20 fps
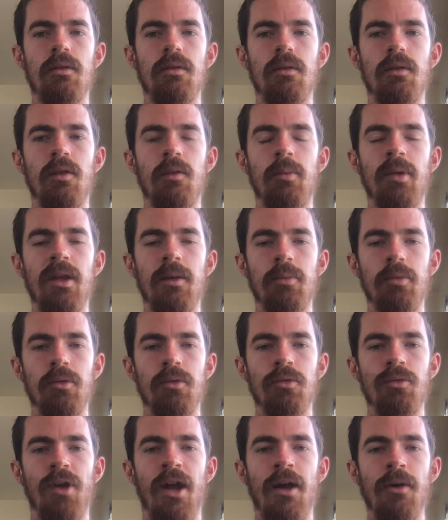the
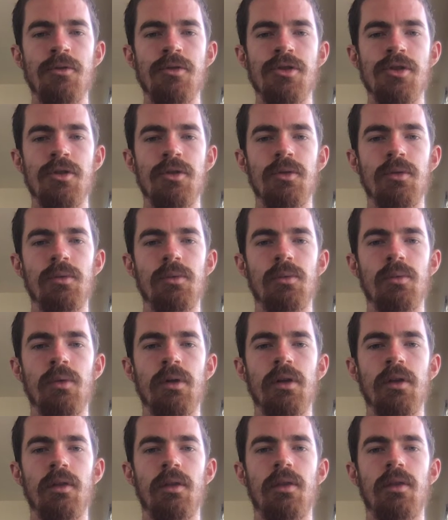people around you,
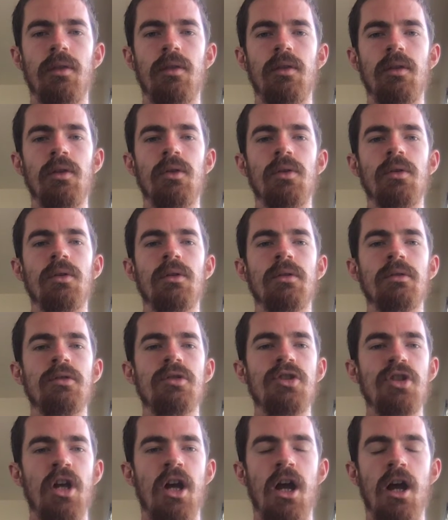with your
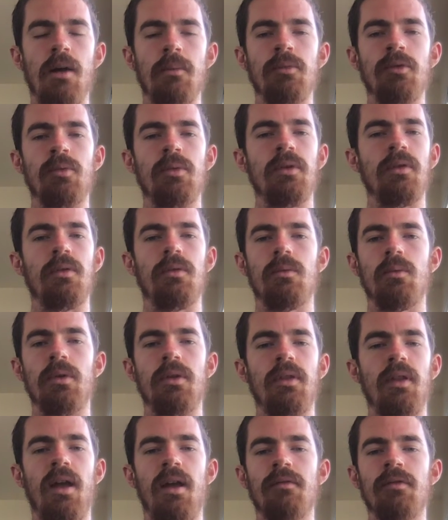jobs,
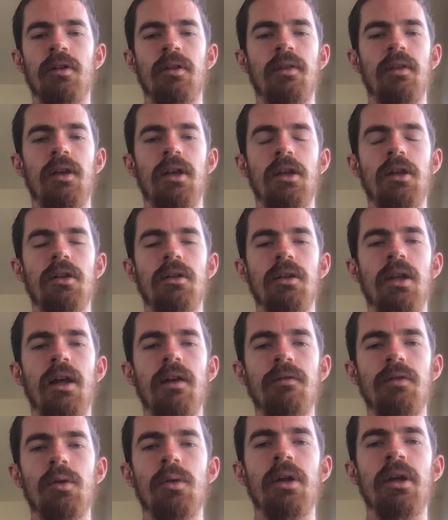with everything in your
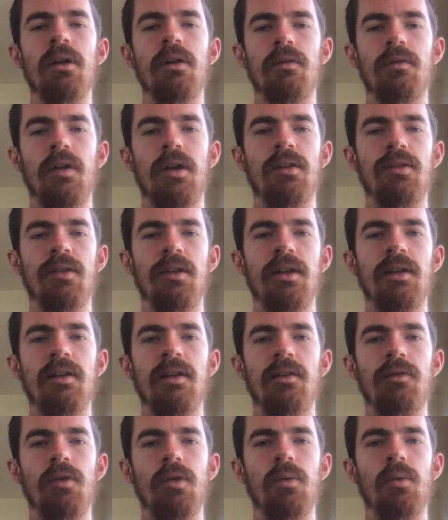life. You interface in a
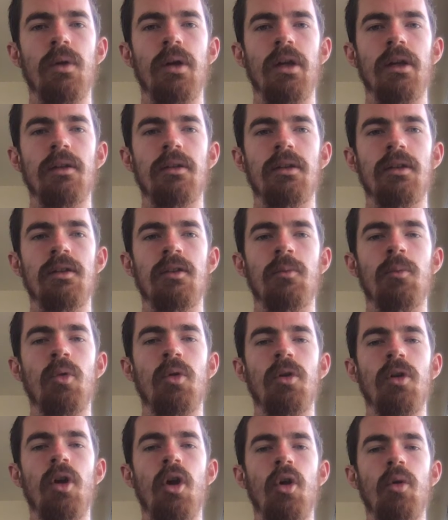different way. It's
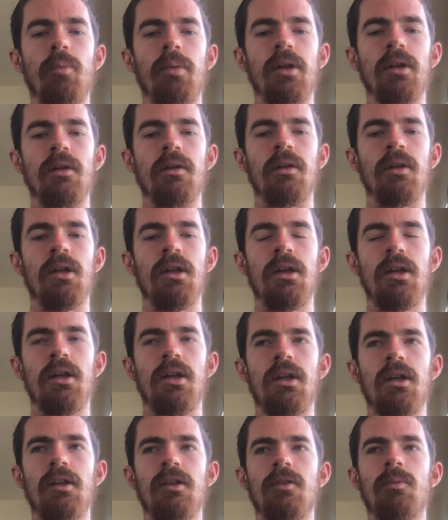more open,
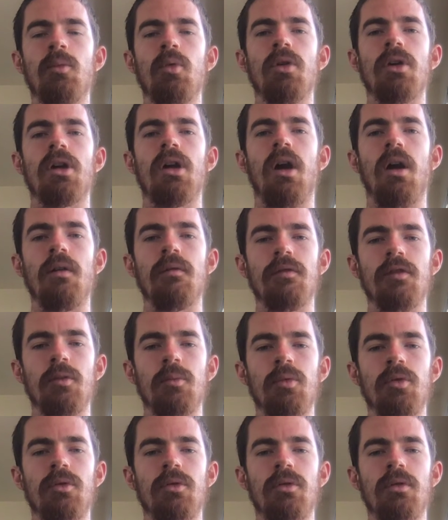it's more
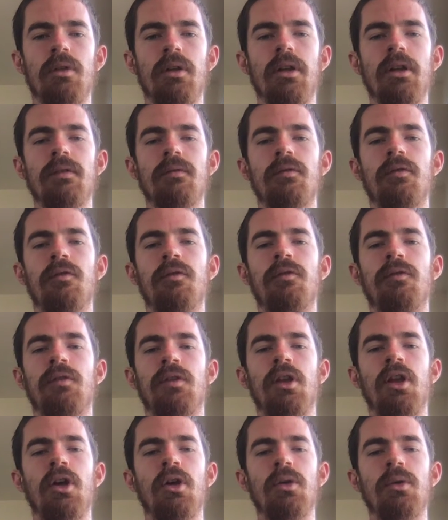comfortable, it
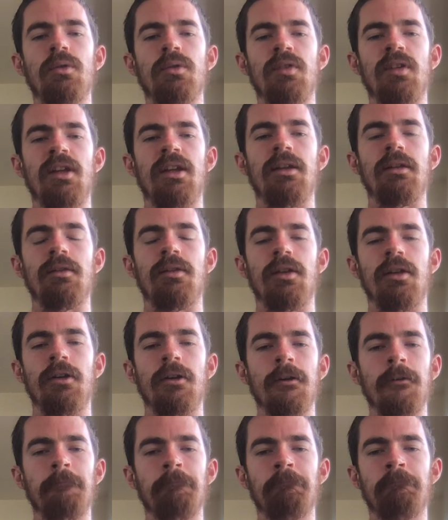flows easier,
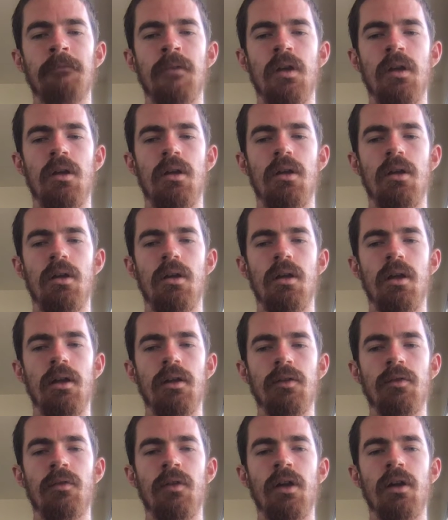and
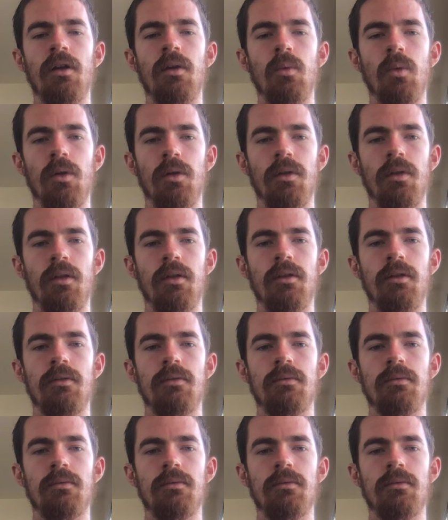it's very worth it.